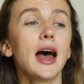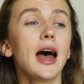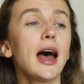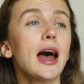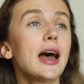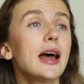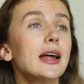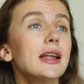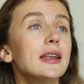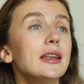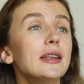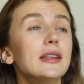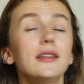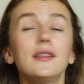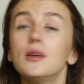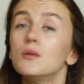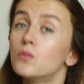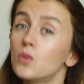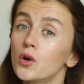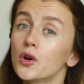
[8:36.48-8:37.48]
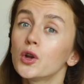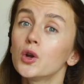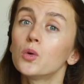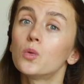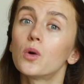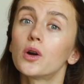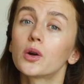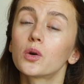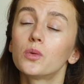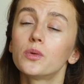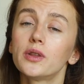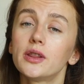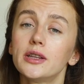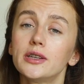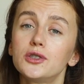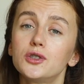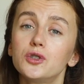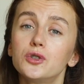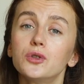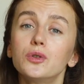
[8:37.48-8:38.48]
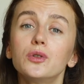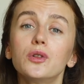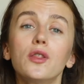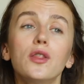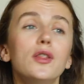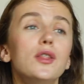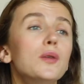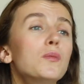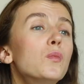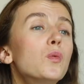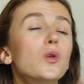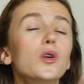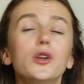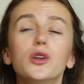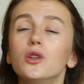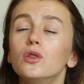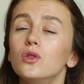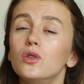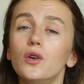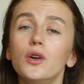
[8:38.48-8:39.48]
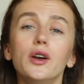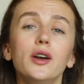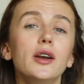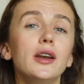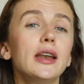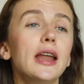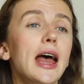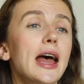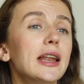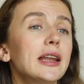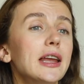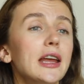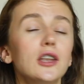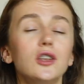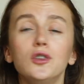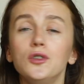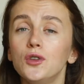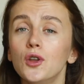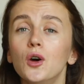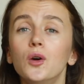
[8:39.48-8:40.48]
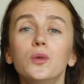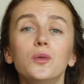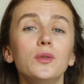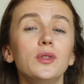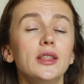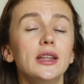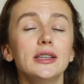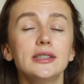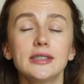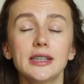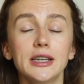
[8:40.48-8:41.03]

And the more you work with this tool, the more you learn and get to know this